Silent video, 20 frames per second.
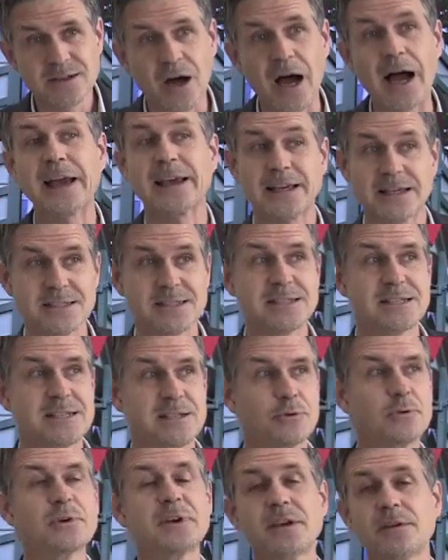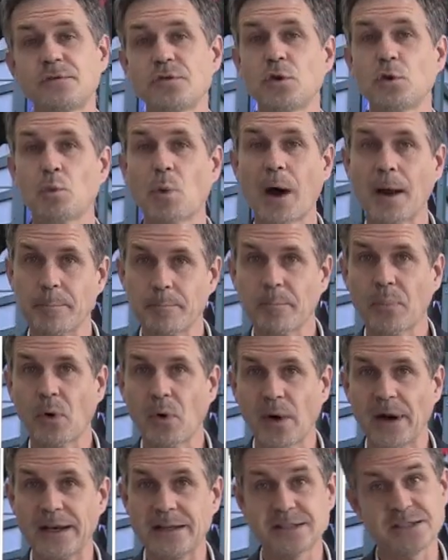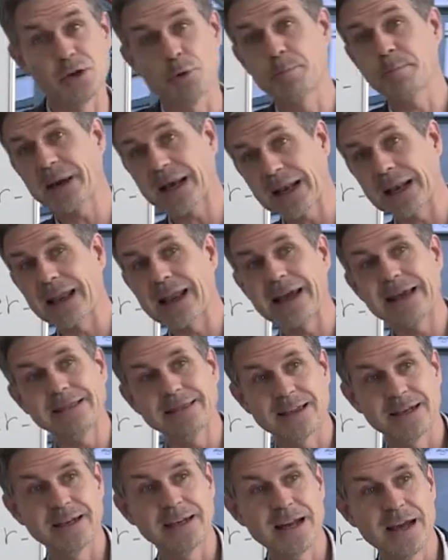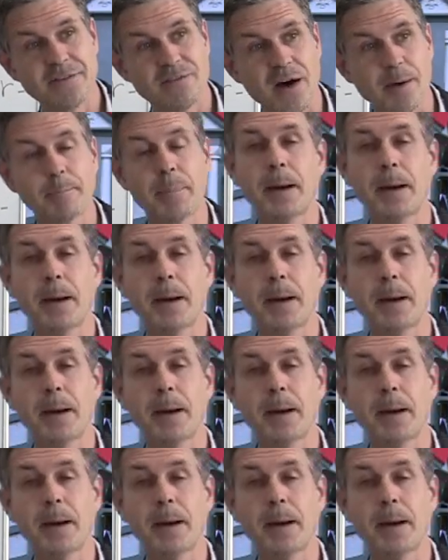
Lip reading: I can still give you 1 point. So better late than never.